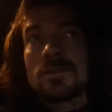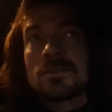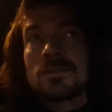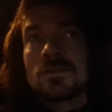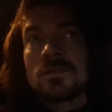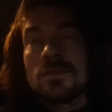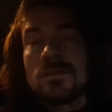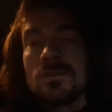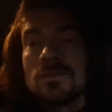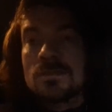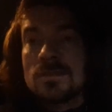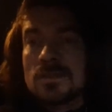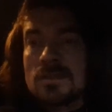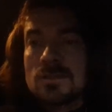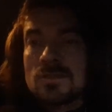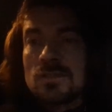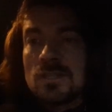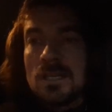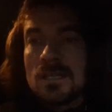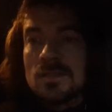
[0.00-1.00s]
use a
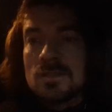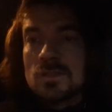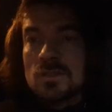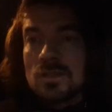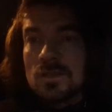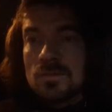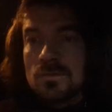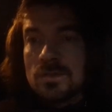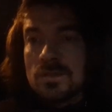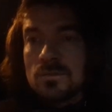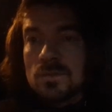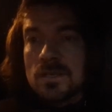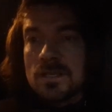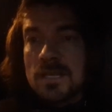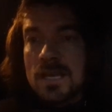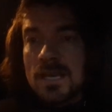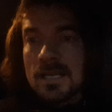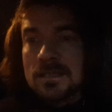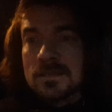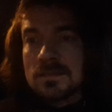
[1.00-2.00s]
chainsaw with
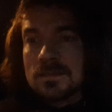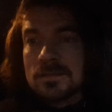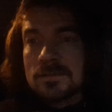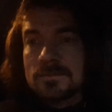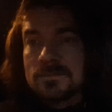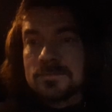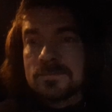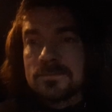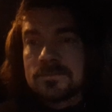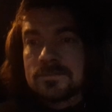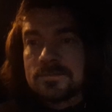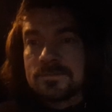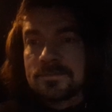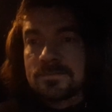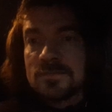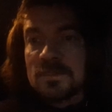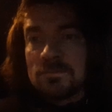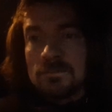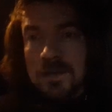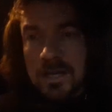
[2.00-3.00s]
one hand.
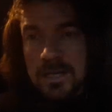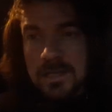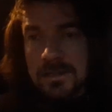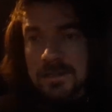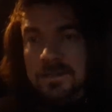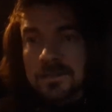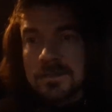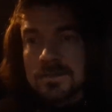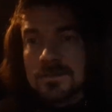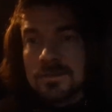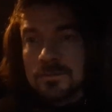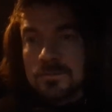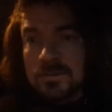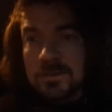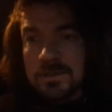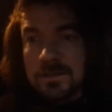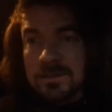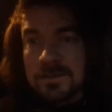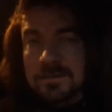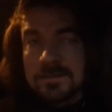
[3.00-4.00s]
Wrong is the
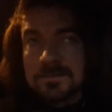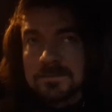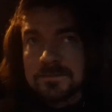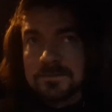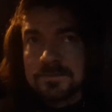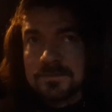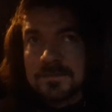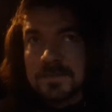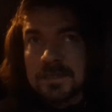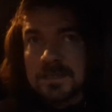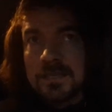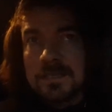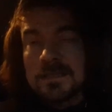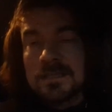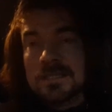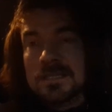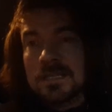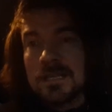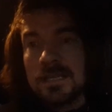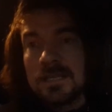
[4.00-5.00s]
word. They
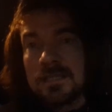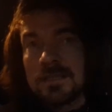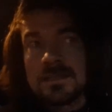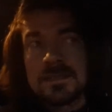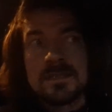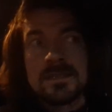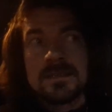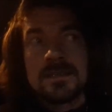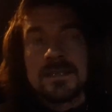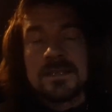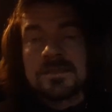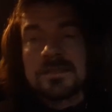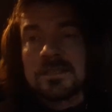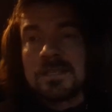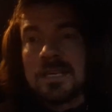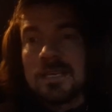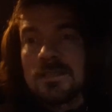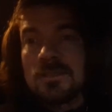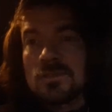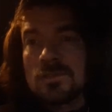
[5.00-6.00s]
didn't say it's
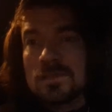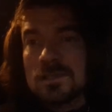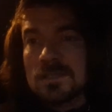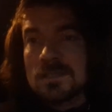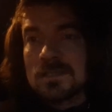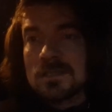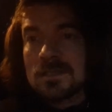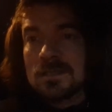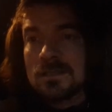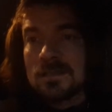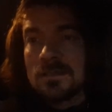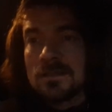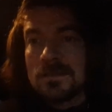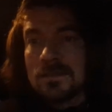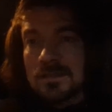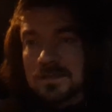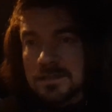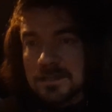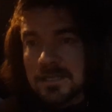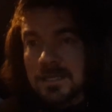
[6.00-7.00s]
dangerous,
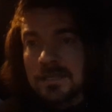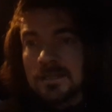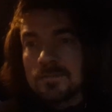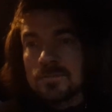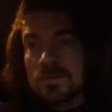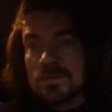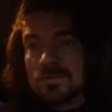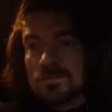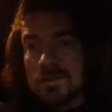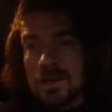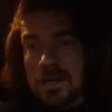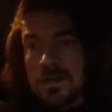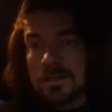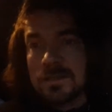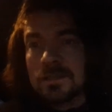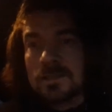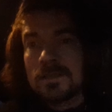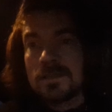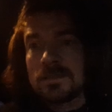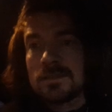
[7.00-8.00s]
they said it was
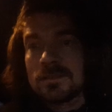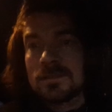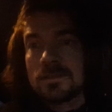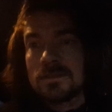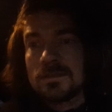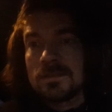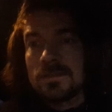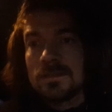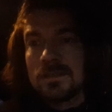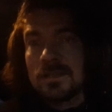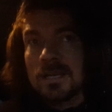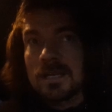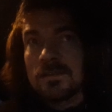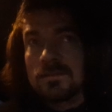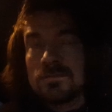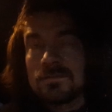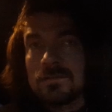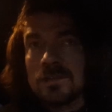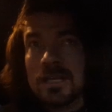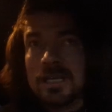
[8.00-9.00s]
wrong. Like
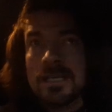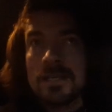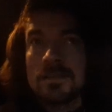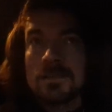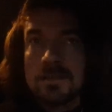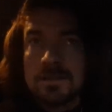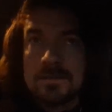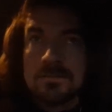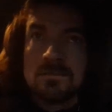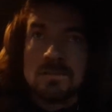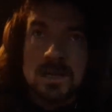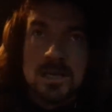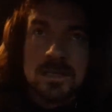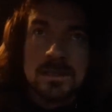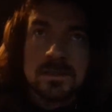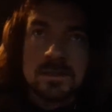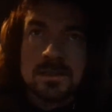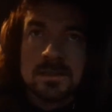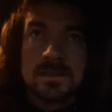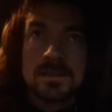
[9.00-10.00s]
right,
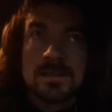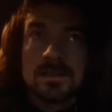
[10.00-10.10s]
wrong,